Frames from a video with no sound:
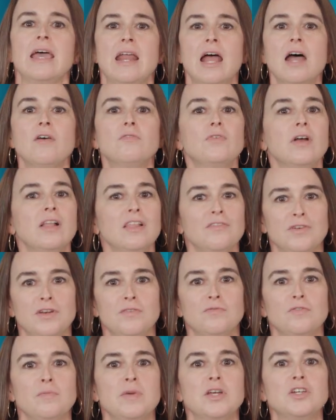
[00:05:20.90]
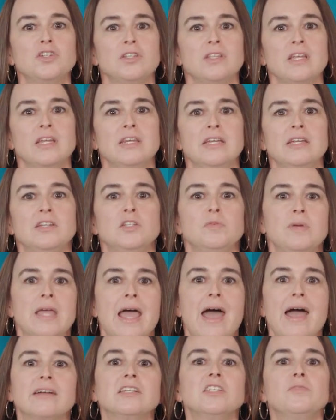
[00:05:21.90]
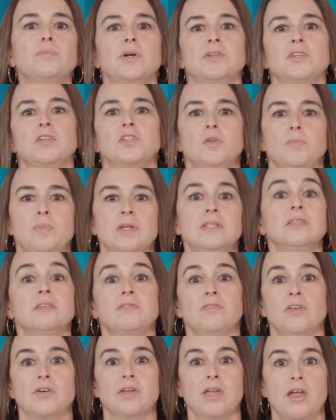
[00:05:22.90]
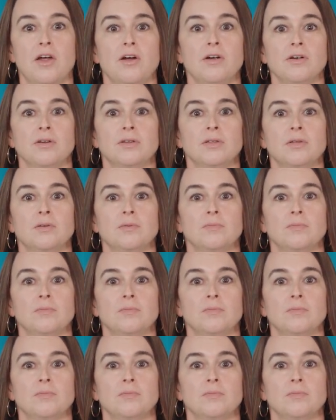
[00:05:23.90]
and have relevant information they need to be active participants in their care.